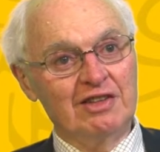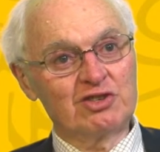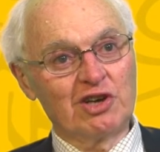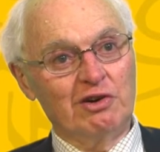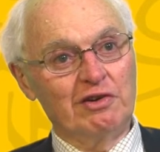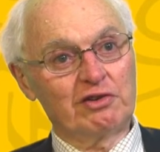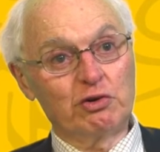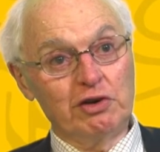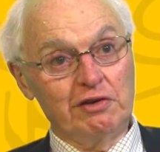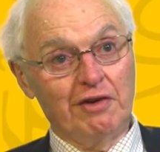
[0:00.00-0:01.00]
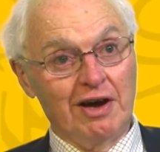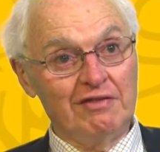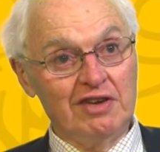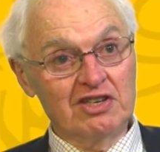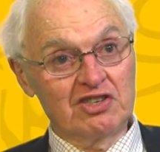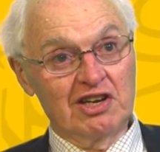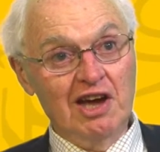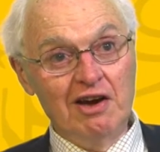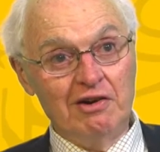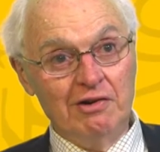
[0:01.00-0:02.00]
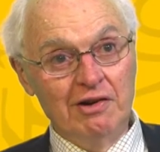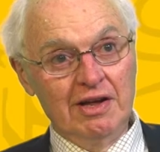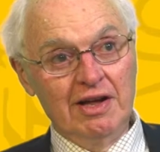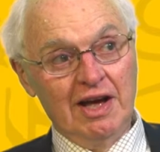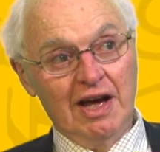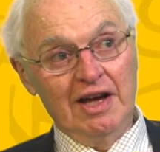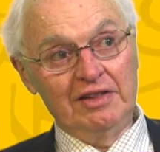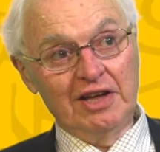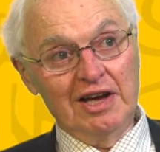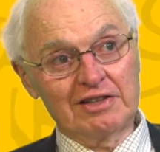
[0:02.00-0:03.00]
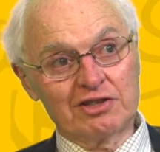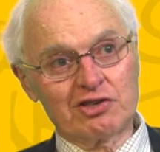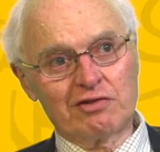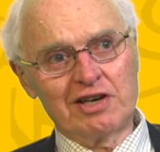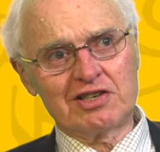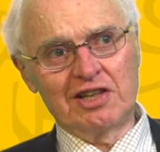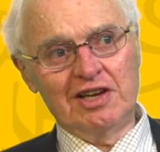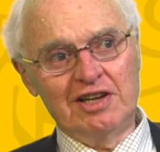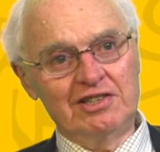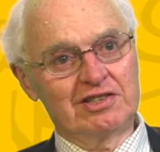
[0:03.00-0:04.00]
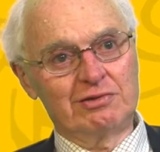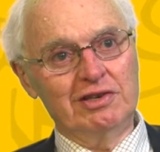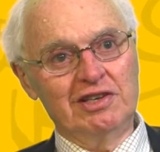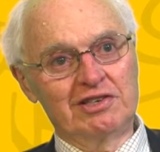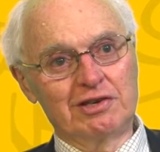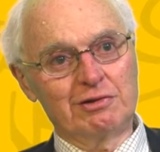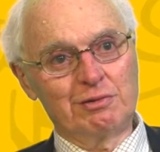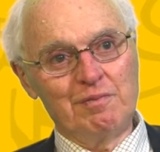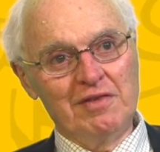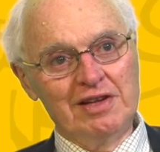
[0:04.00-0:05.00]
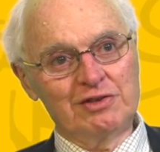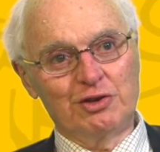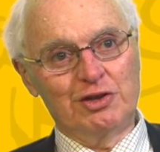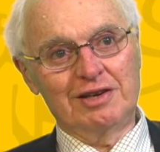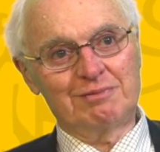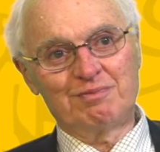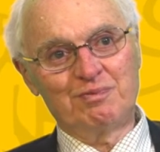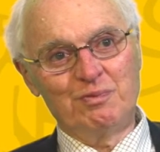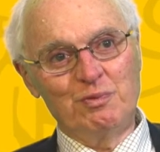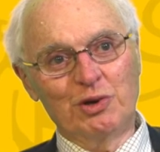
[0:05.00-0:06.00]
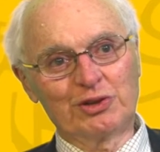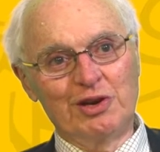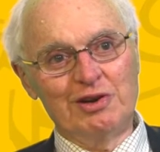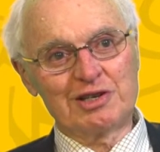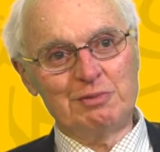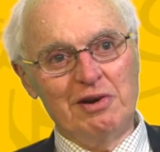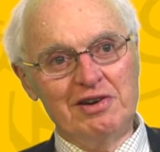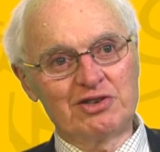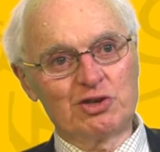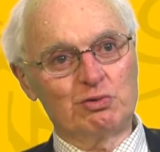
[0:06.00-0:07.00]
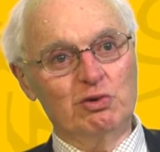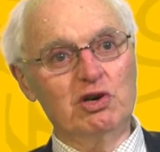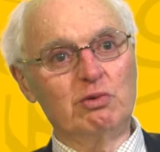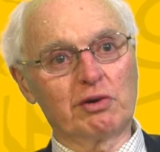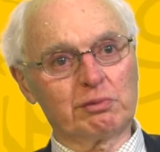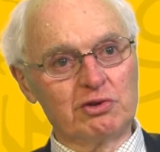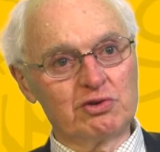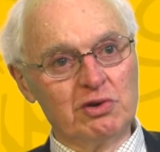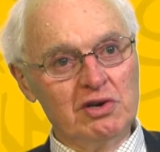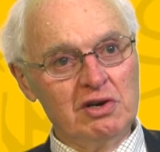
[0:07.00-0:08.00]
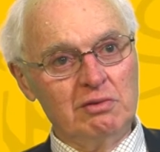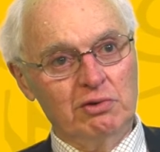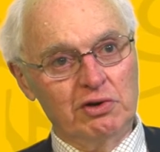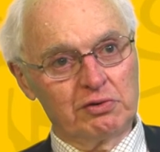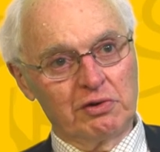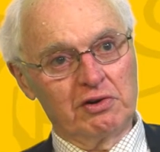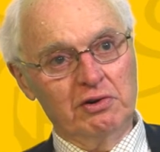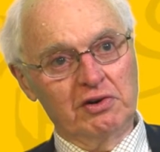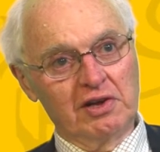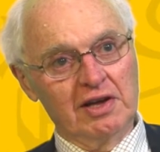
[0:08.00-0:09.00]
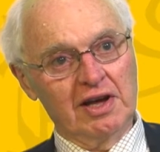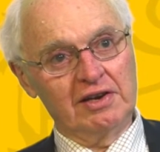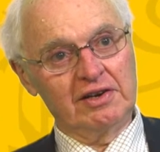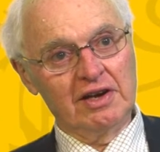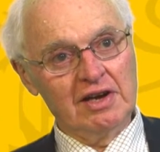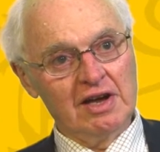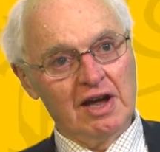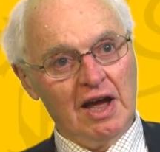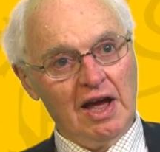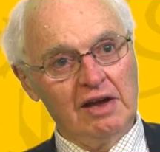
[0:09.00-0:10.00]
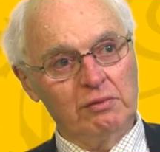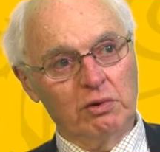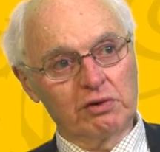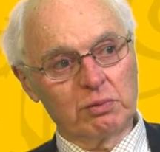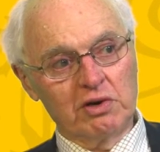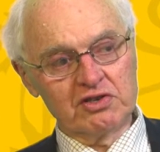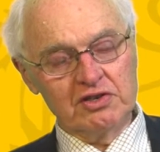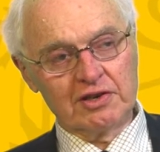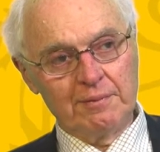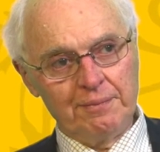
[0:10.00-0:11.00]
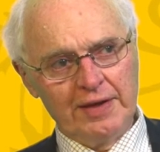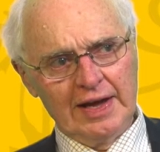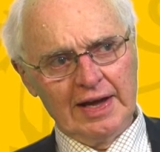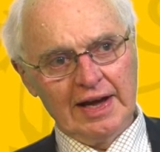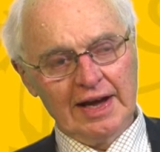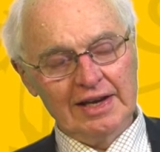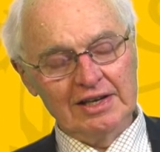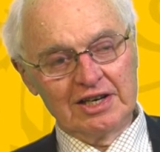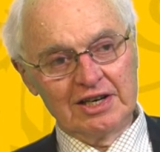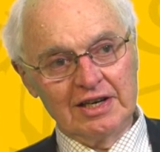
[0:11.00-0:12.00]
so on 25 years ago, and they had to scratch their heads really to think what their experiences were, what was worth recording and what wasn't. And